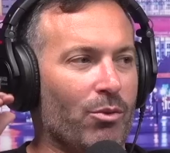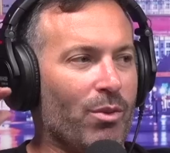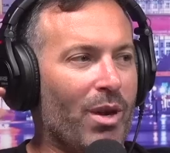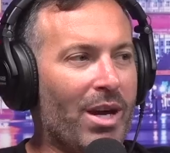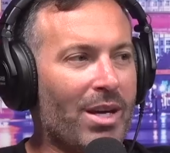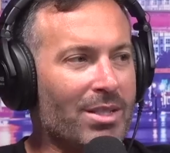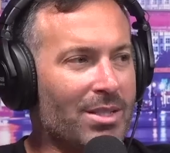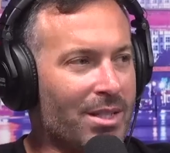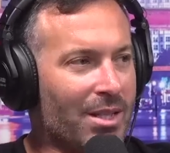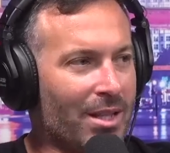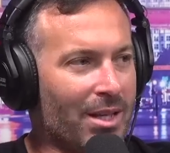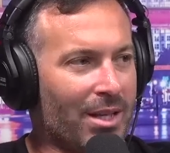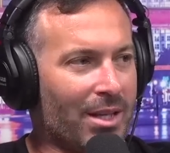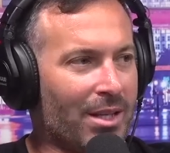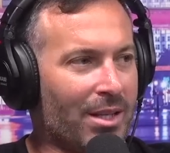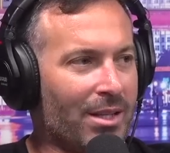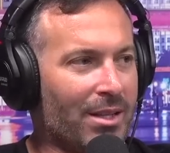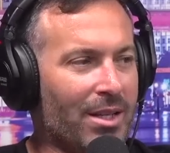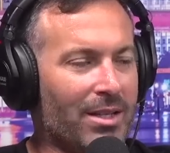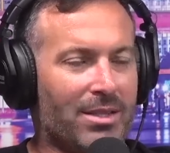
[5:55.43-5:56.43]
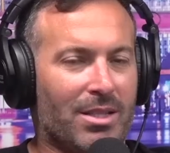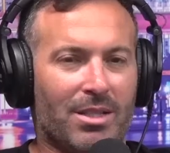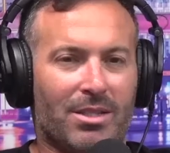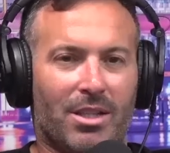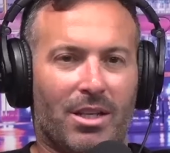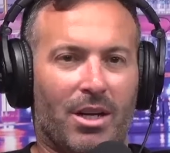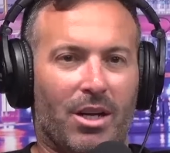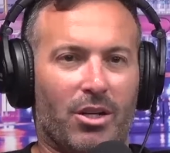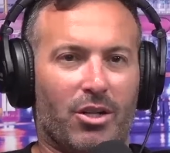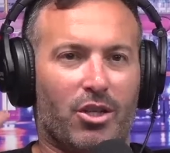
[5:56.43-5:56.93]
race thing. This isn't
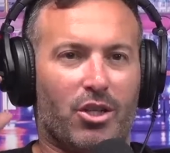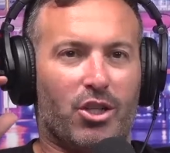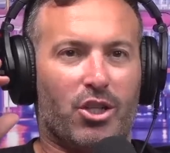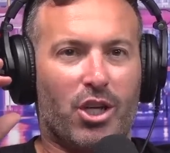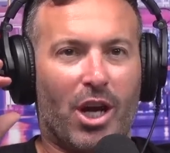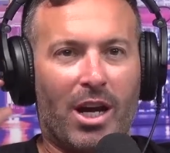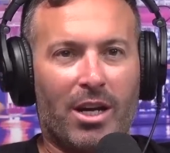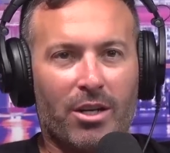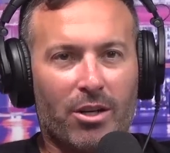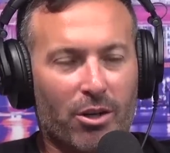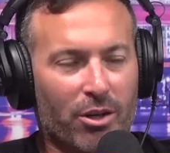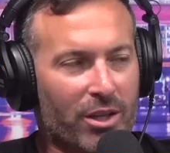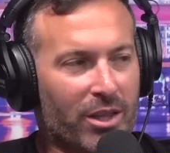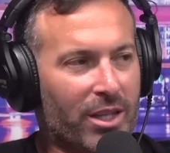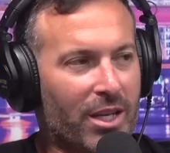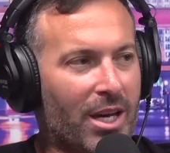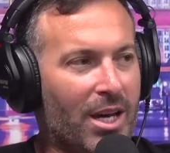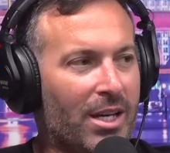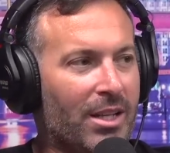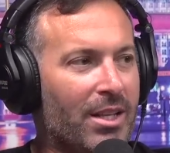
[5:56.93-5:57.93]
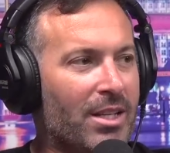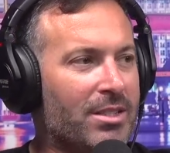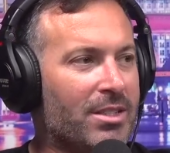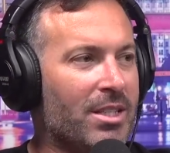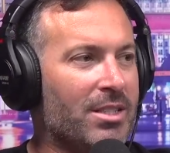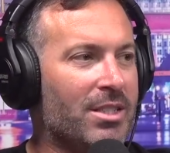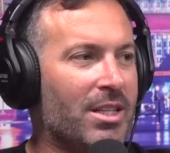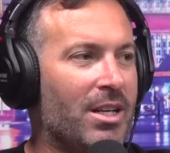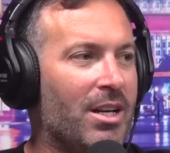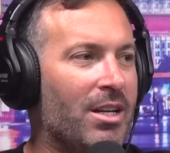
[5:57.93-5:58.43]
all. a gender thing. This at
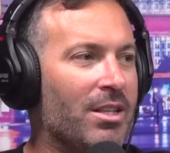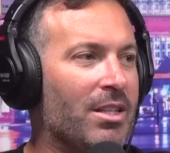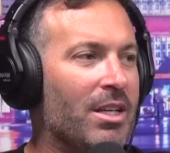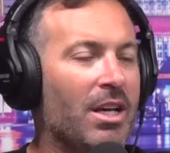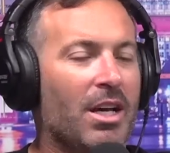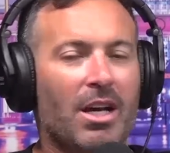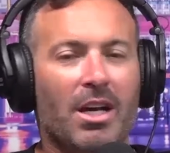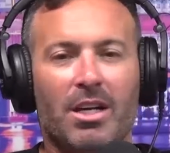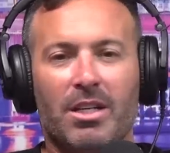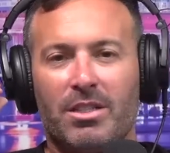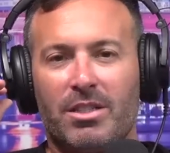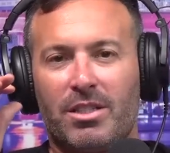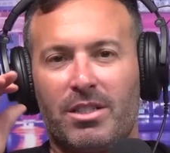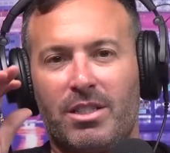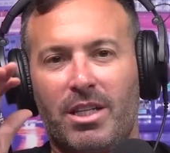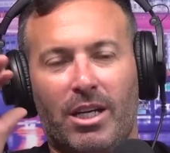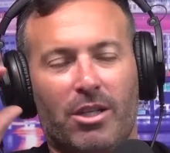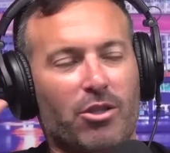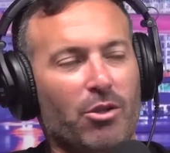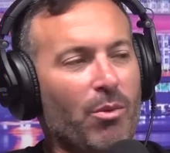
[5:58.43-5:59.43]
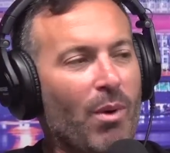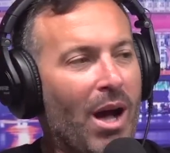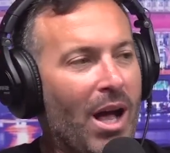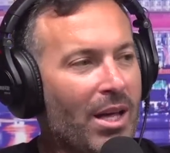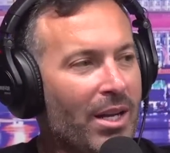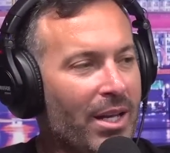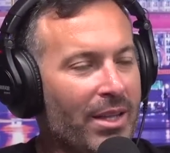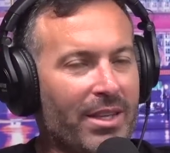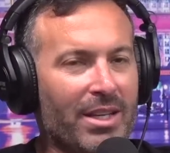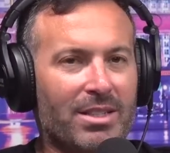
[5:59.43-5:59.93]
isn't all. a Oh.
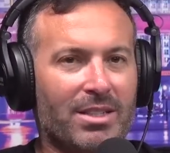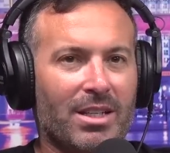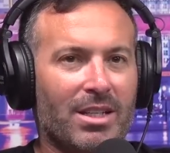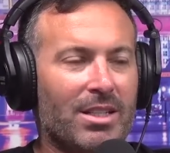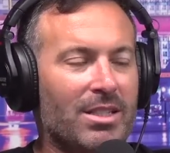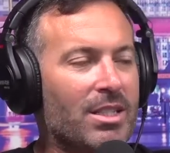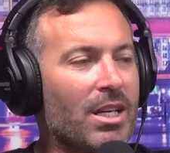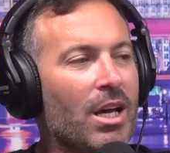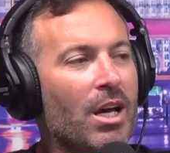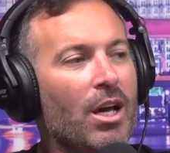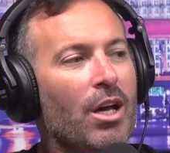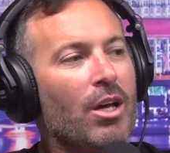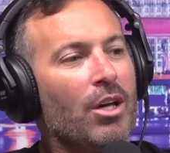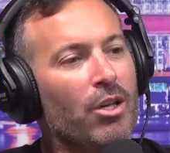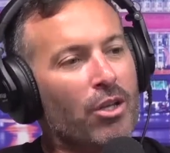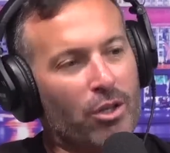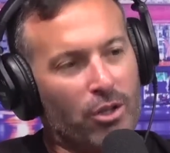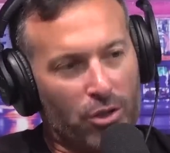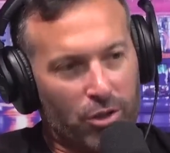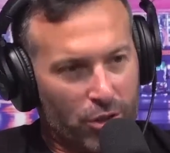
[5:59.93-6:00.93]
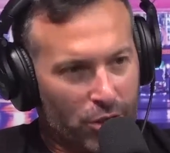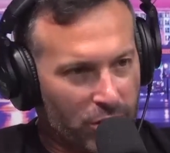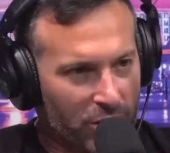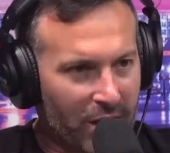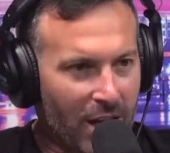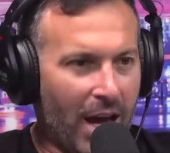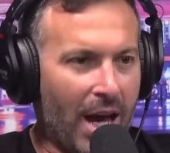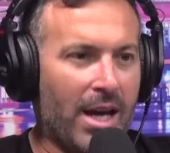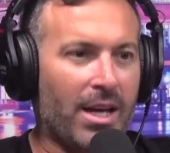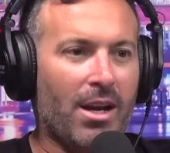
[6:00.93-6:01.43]
sexuality. This is you used
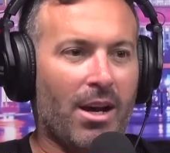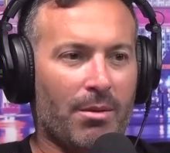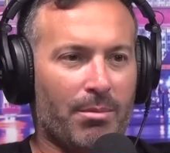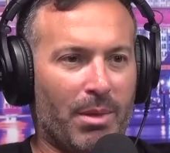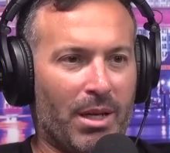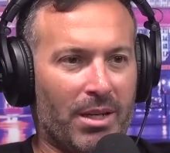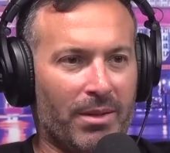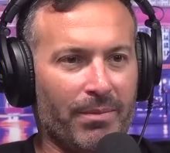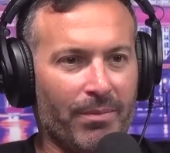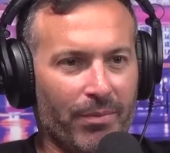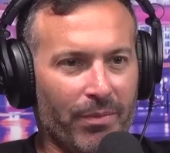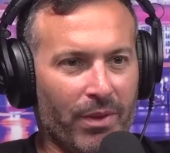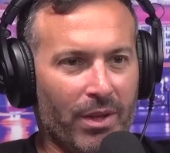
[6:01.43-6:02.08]
to hate on me,